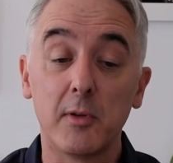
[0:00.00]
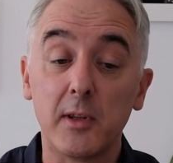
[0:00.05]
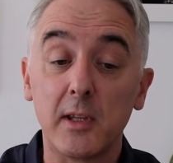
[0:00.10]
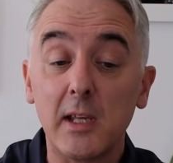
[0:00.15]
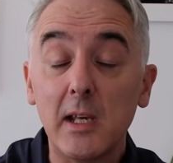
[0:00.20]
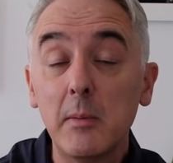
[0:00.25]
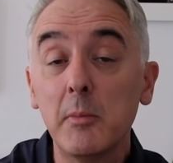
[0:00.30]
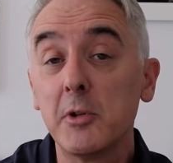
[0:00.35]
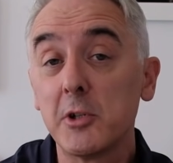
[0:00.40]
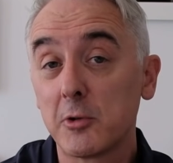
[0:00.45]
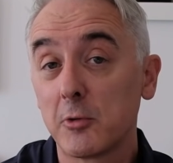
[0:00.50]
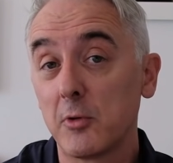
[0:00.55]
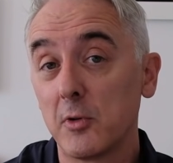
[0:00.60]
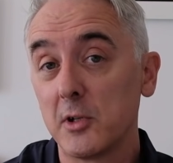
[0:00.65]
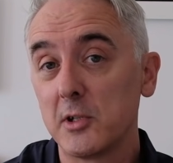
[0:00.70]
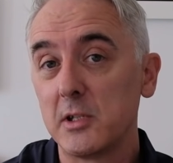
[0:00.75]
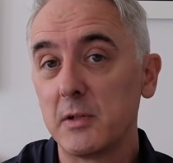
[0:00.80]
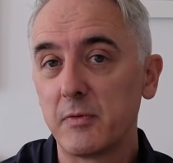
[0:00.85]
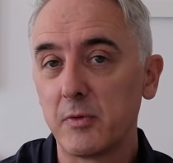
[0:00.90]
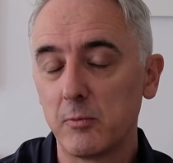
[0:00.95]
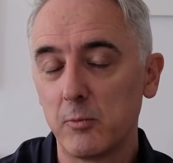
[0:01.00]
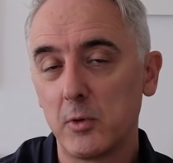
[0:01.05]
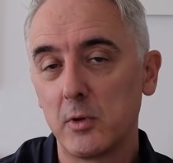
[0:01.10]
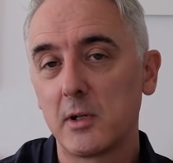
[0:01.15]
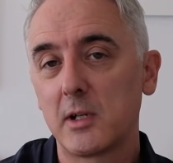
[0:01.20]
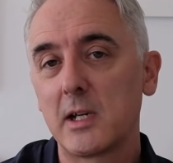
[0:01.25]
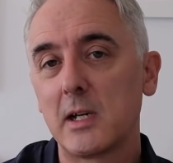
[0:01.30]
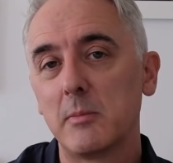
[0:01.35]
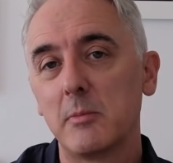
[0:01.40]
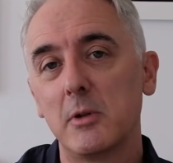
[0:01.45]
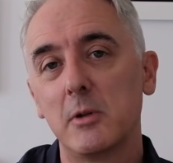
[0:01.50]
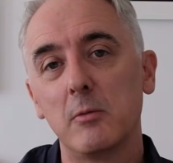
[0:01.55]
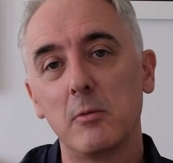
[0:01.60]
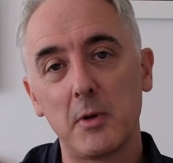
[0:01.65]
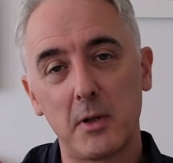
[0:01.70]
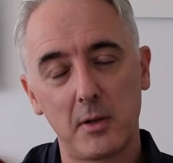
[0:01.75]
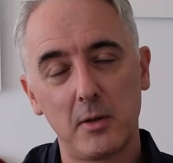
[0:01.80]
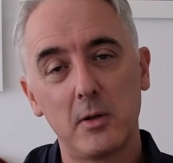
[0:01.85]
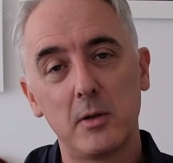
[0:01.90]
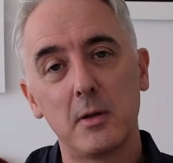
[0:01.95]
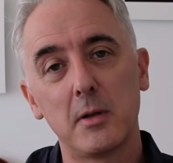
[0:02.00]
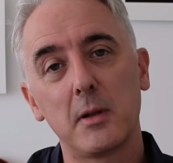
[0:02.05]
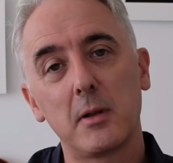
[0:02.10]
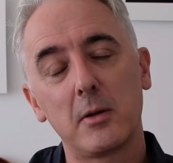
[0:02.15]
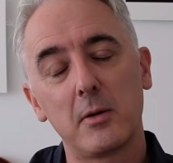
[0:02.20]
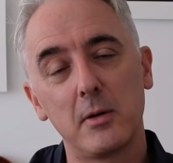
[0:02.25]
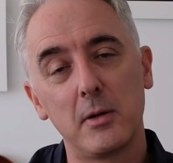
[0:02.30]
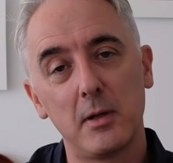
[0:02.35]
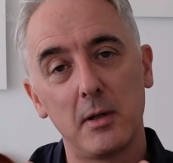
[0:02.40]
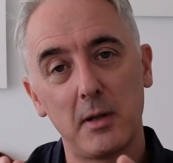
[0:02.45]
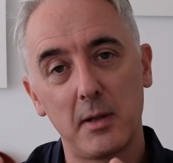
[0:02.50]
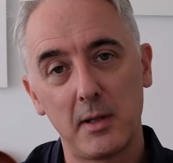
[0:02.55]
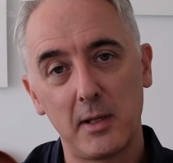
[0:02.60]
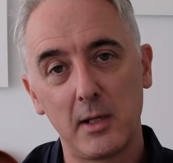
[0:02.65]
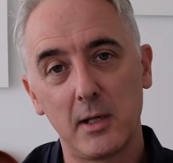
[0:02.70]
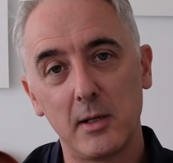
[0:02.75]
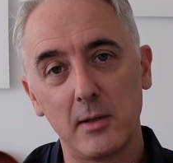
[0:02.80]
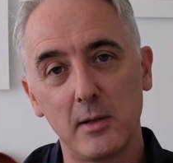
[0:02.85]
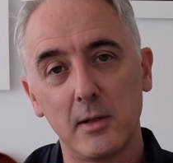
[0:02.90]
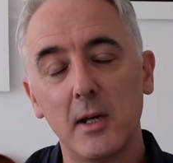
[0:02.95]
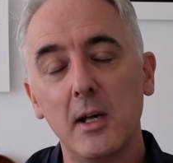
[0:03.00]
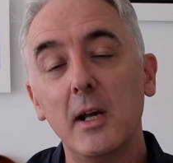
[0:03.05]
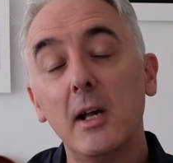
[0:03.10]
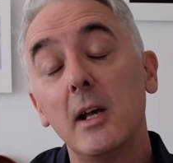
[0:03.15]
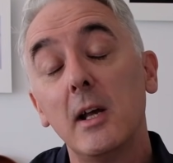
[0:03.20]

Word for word: the image quality from one camera was not as good as the other.